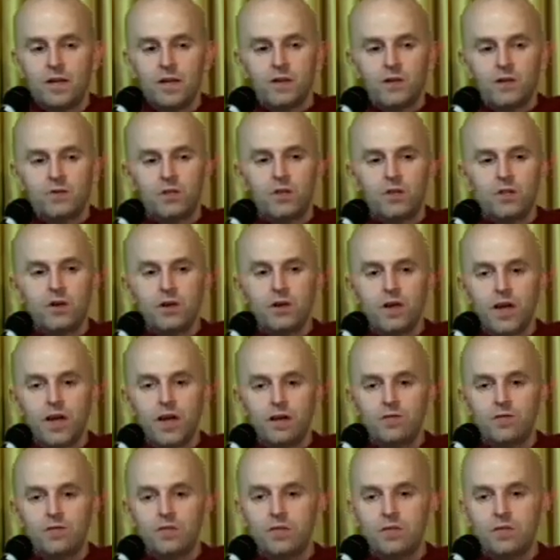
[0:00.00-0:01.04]
if we don't
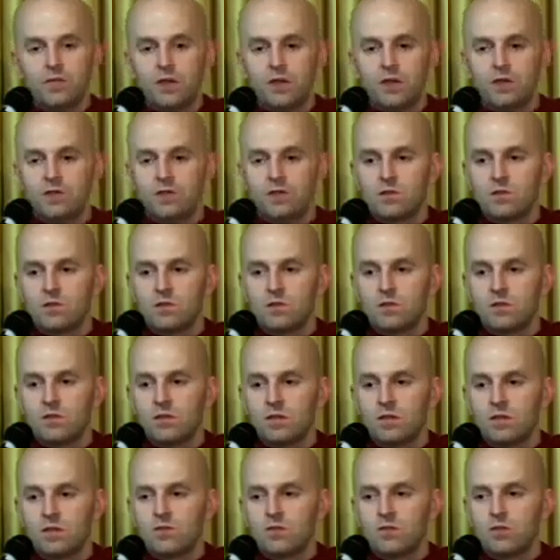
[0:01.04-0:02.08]
have this sense
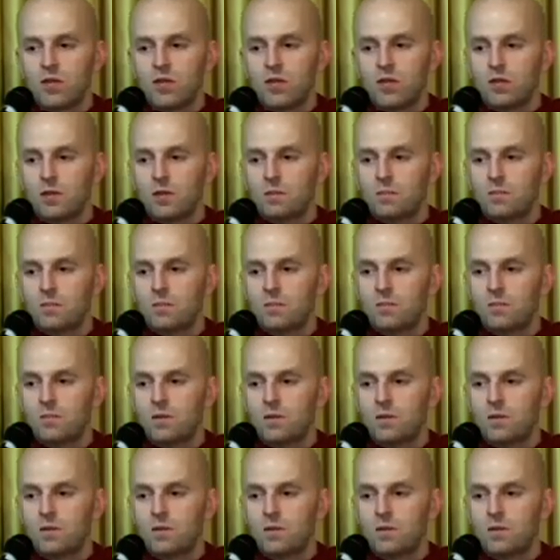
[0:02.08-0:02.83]
of shame,